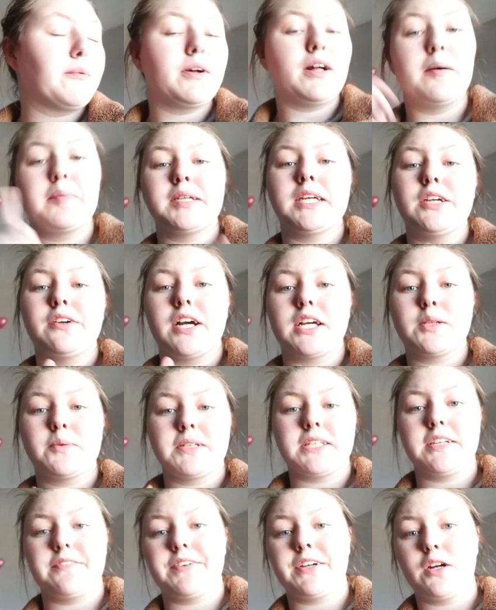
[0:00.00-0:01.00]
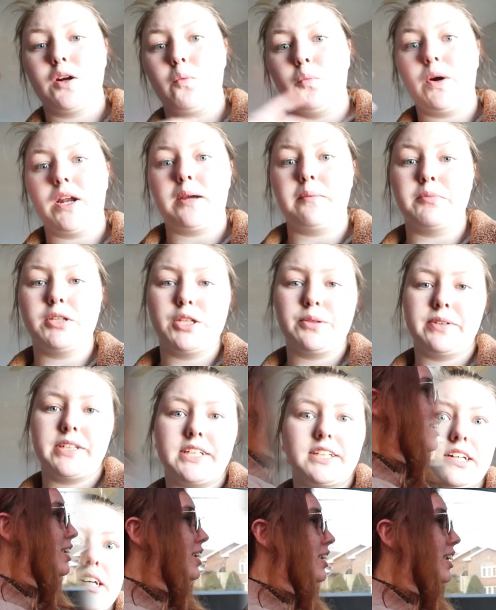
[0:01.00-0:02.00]
I will update you guys once I figure out what I'm
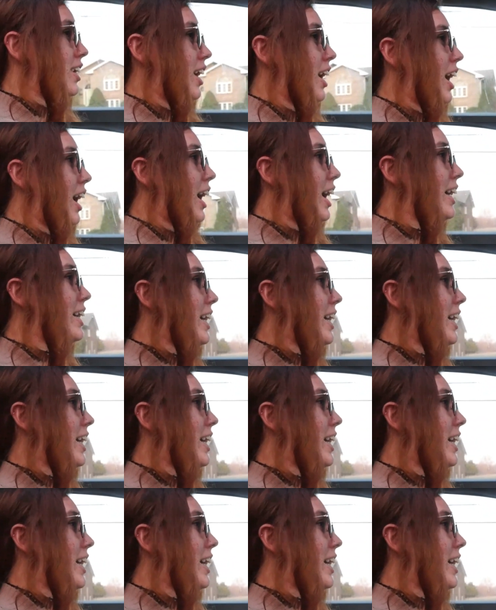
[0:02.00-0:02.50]
doing. Hi